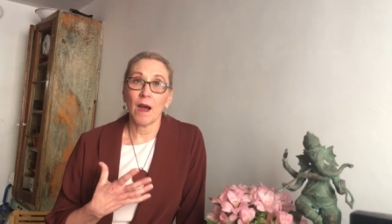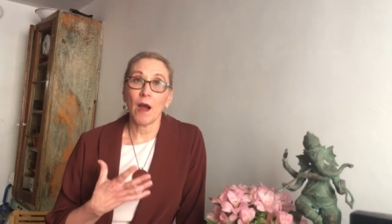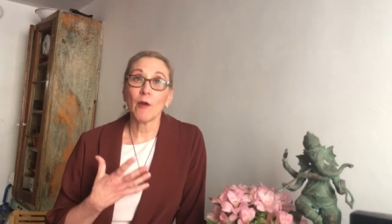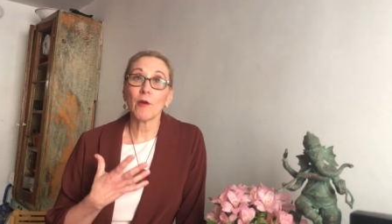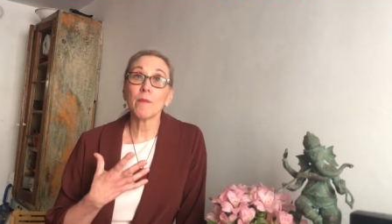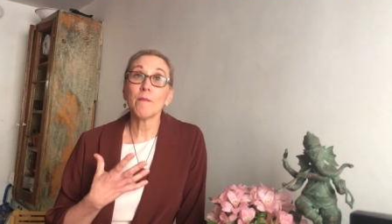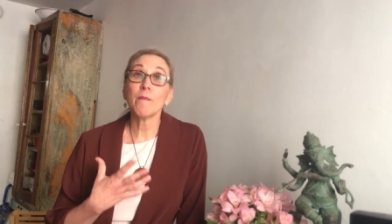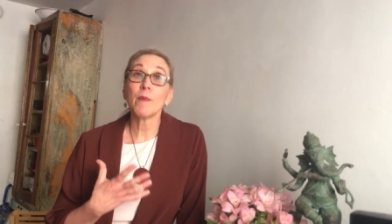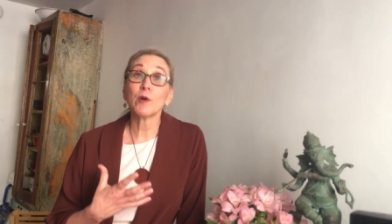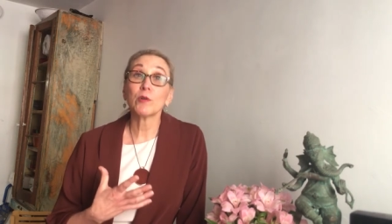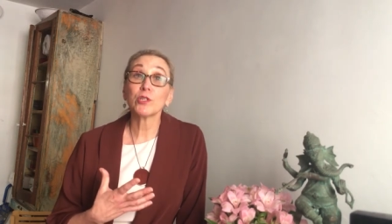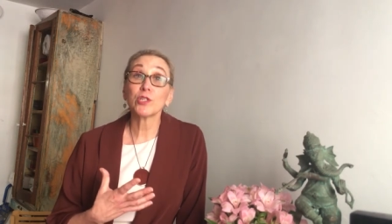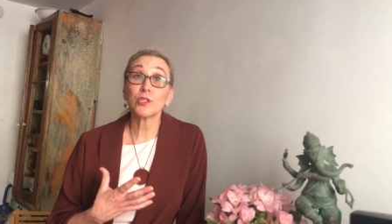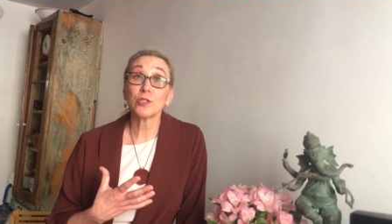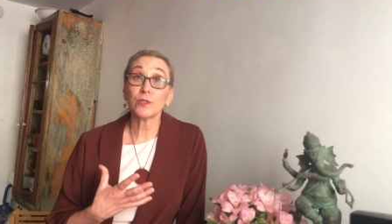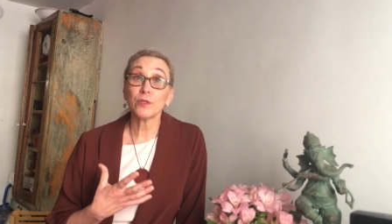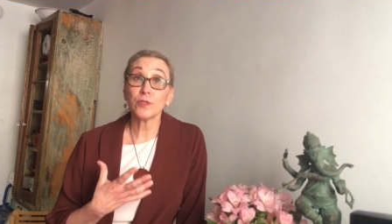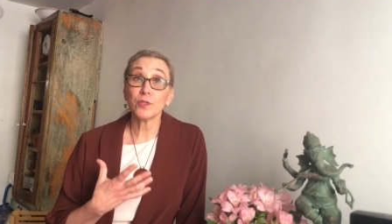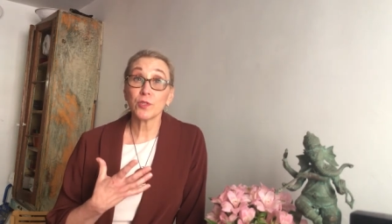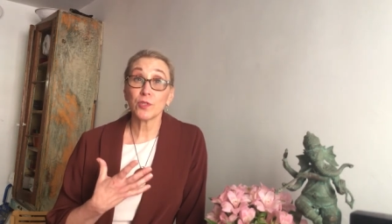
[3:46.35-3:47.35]
our
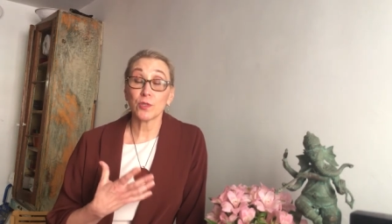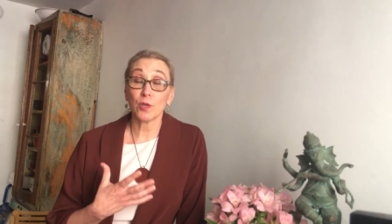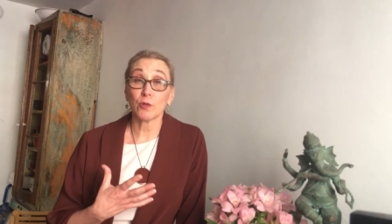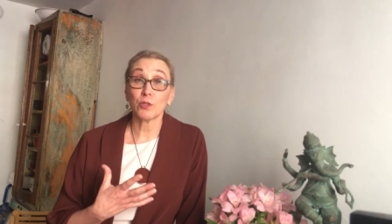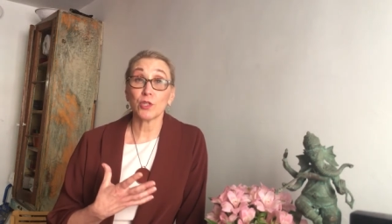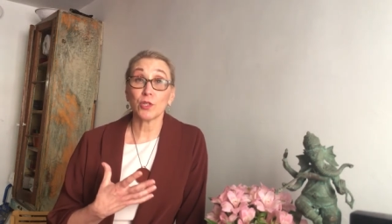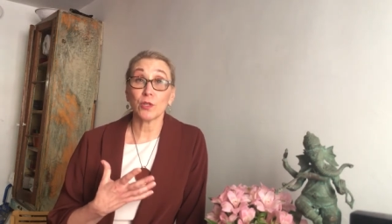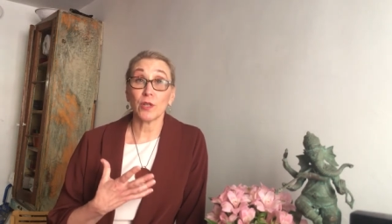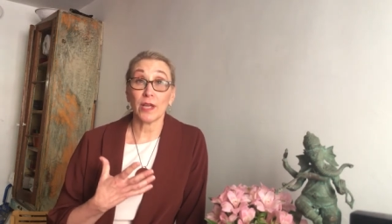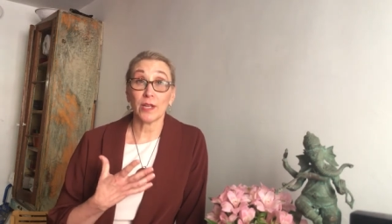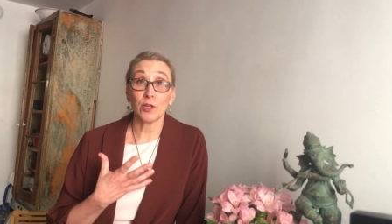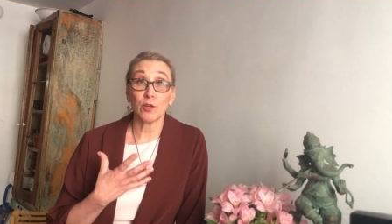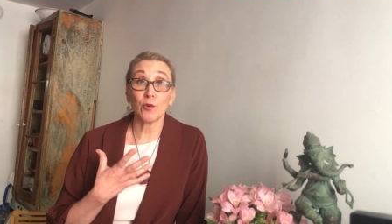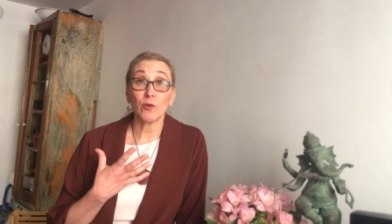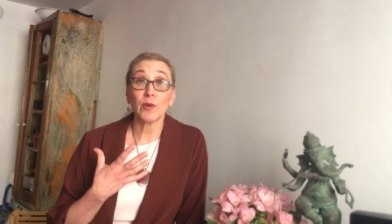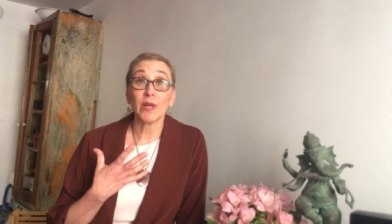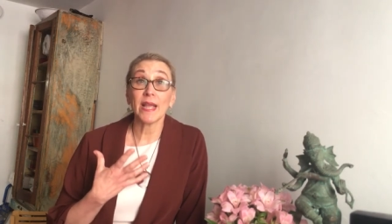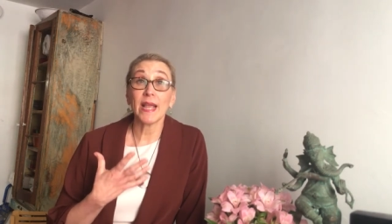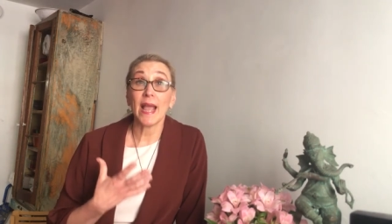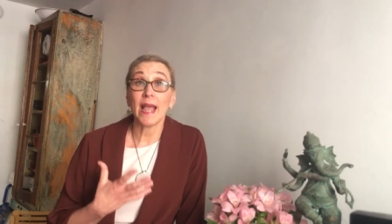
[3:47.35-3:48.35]
emotional, social, and
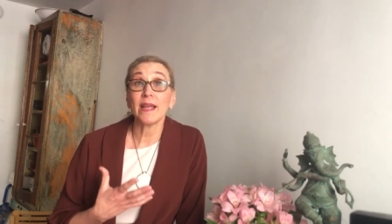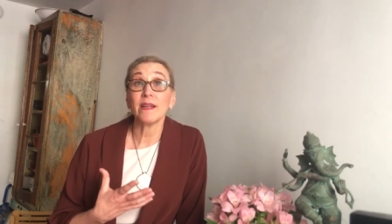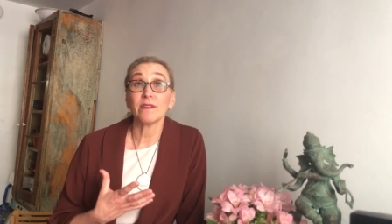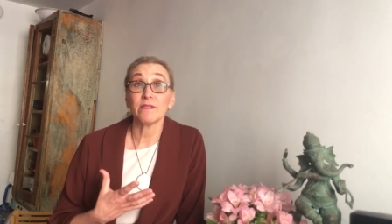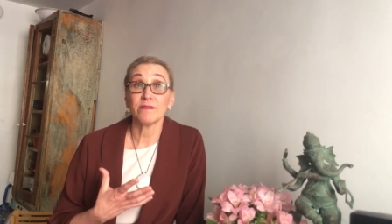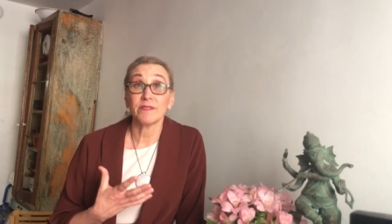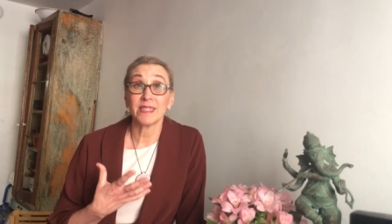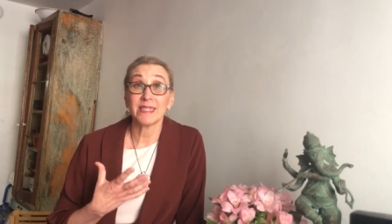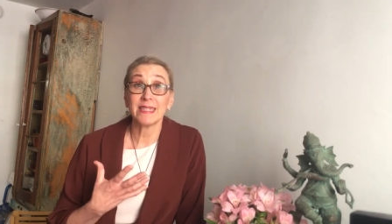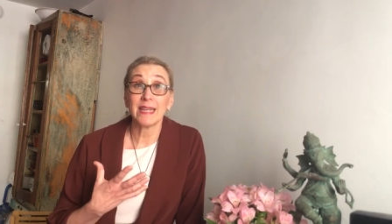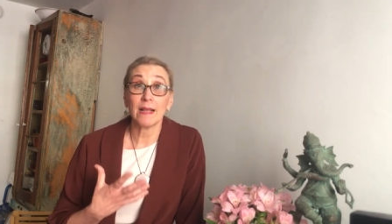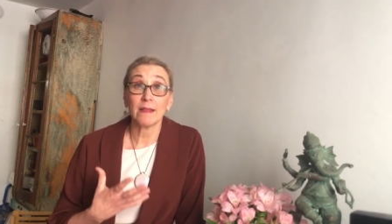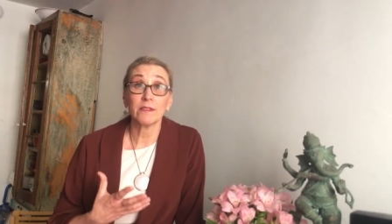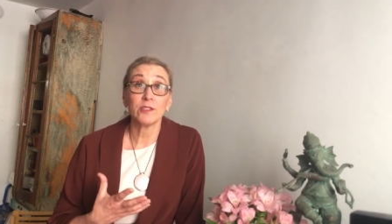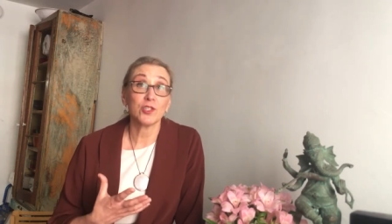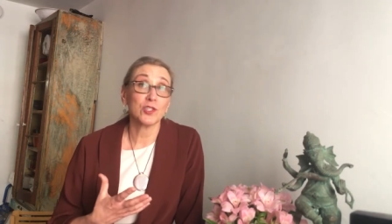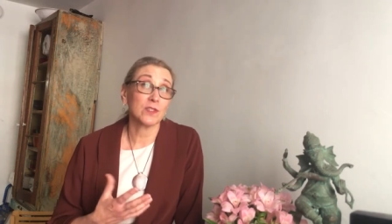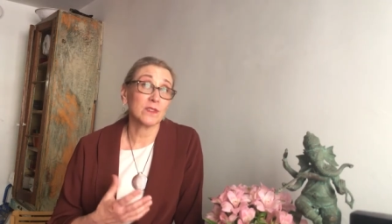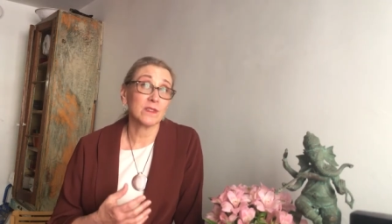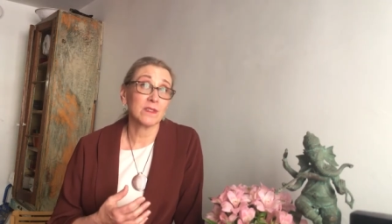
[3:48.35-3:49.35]
creative
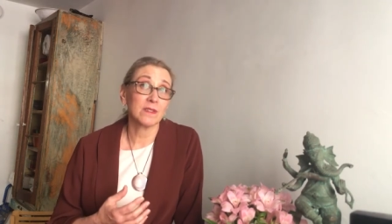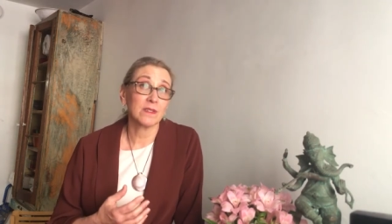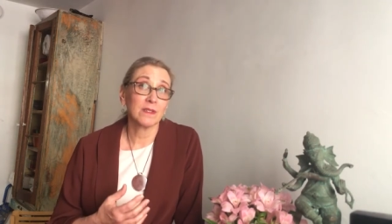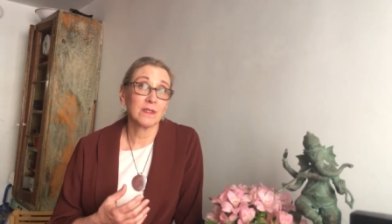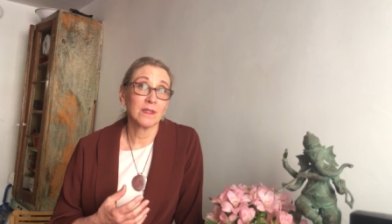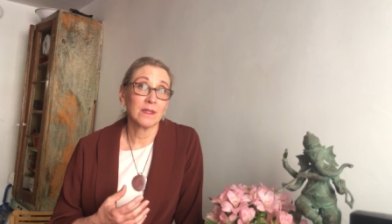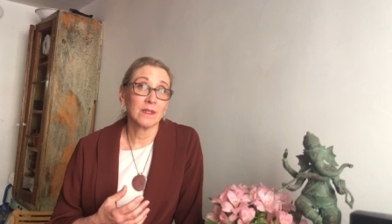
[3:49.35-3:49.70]
intelligence